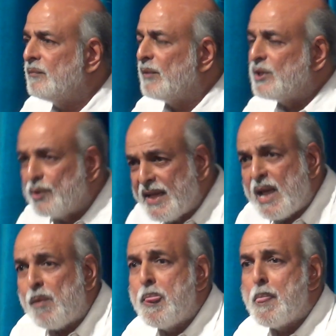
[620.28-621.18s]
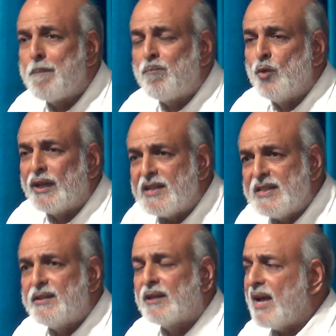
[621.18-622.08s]
But today, you can
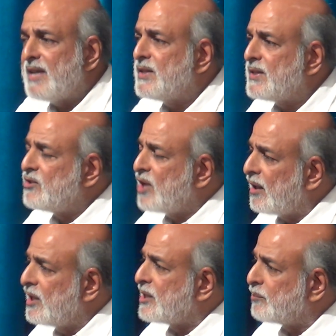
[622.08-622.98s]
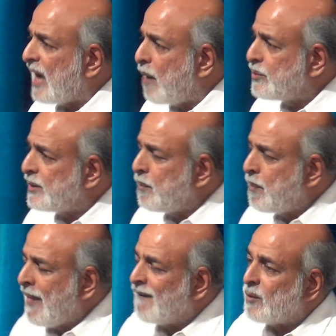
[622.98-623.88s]
see the crisis in journalism comes
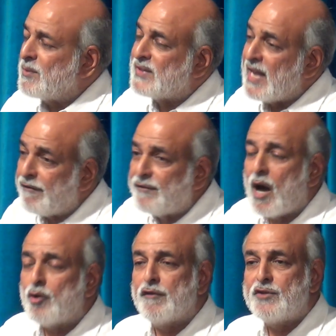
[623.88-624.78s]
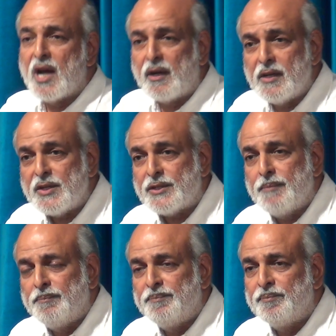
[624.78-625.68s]
from the self-doubt of journalists,
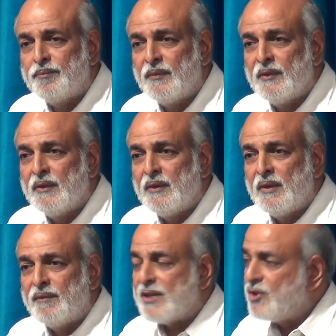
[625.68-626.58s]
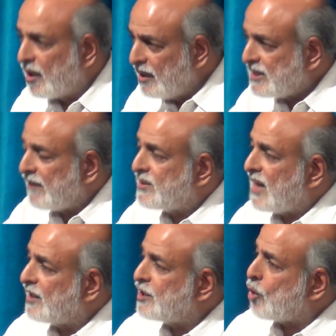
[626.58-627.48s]
that journalists have
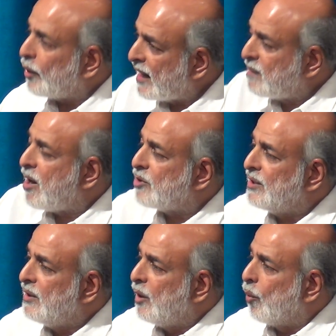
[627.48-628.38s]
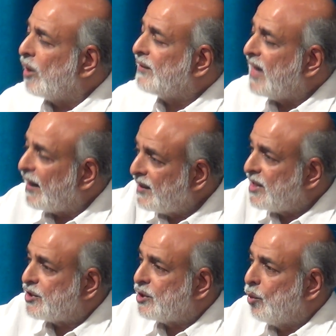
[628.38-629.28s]
started talking about what the
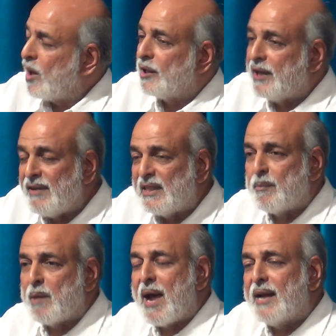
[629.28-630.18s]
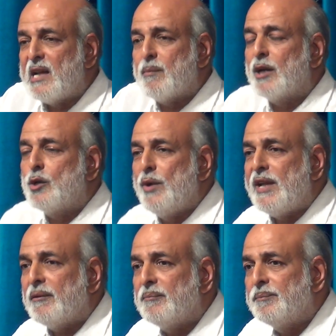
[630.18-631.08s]
others who are giving them a bad name are
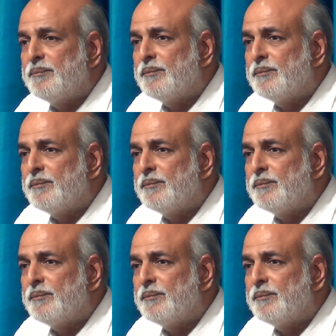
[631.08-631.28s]
doing.